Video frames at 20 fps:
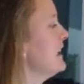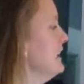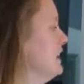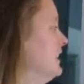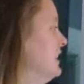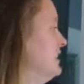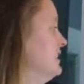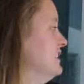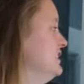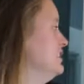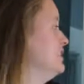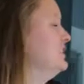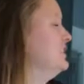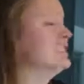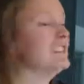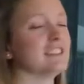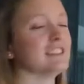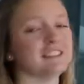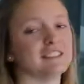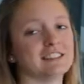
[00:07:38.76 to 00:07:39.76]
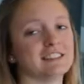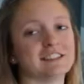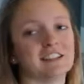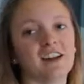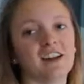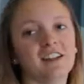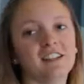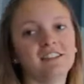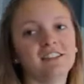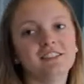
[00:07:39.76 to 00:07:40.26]
editions and
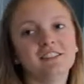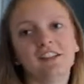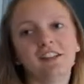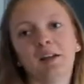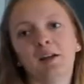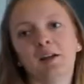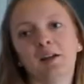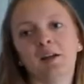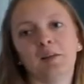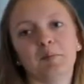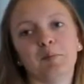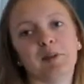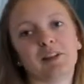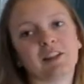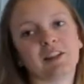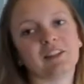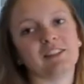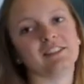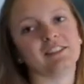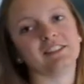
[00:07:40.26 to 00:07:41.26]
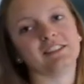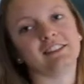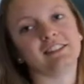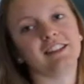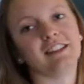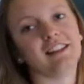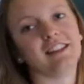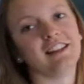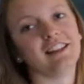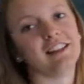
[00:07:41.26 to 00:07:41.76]
design, because
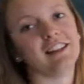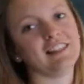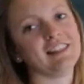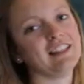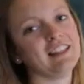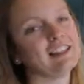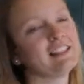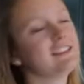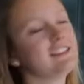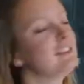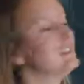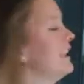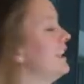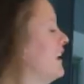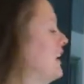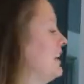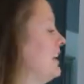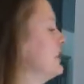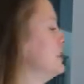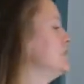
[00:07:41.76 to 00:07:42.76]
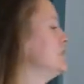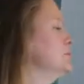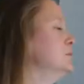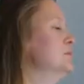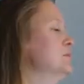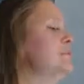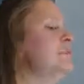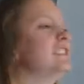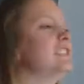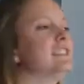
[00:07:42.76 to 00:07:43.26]
these, like the
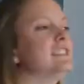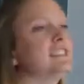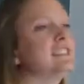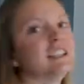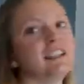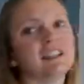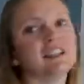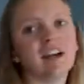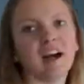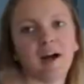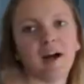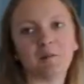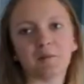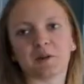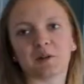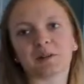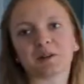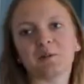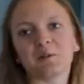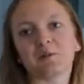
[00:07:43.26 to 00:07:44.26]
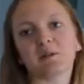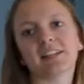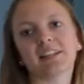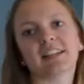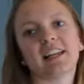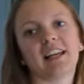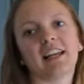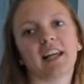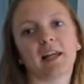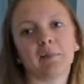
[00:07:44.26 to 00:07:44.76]
movie, I bought them when
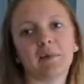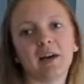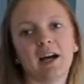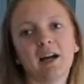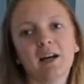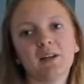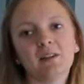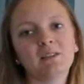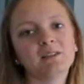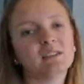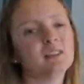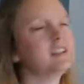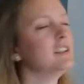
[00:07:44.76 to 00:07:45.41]
they came out.